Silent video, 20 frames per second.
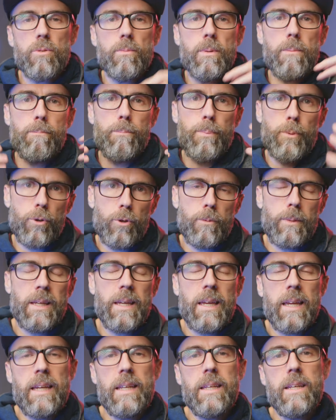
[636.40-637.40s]
you'll be
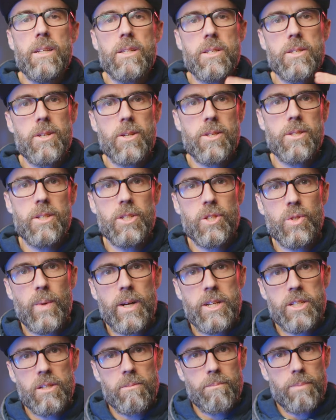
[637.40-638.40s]
booming in a certain
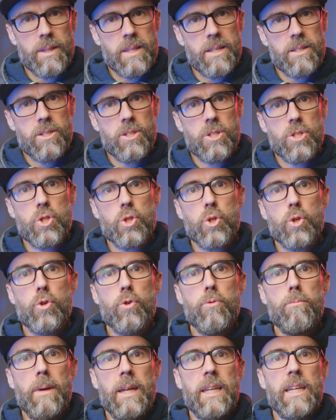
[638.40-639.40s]
situation, but there's just
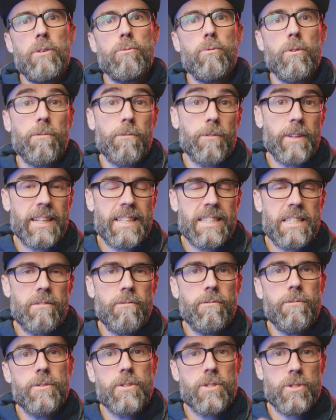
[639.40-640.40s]
too many
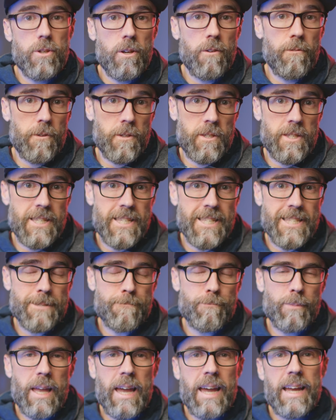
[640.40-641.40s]
reflective
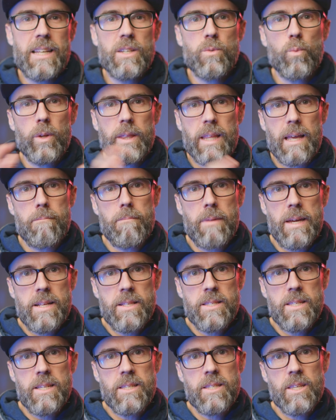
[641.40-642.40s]
surfaces. And what that
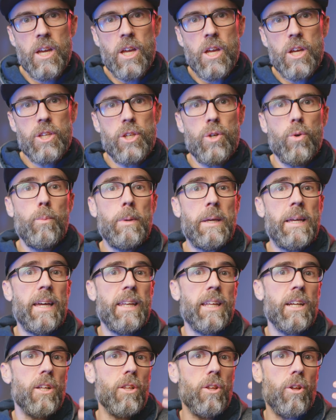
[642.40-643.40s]
means is you'll be
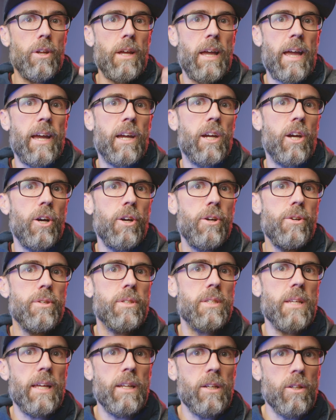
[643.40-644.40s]
getting a lot of
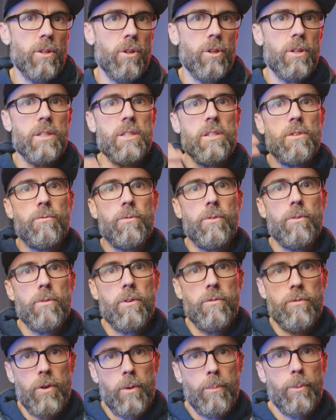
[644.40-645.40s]
echoes and a lot of different
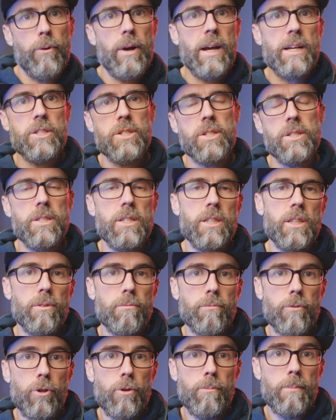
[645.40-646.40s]
reverberations in the
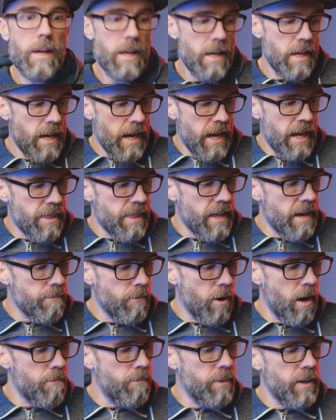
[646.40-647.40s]
room. And that
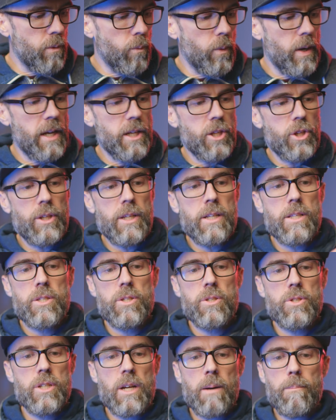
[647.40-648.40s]
might be where you need
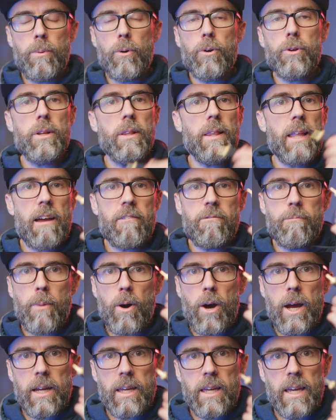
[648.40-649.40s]
to jump on a lav
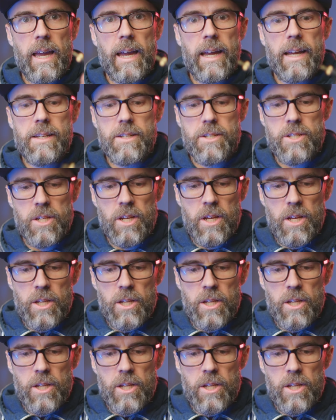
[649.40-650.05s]
mic and,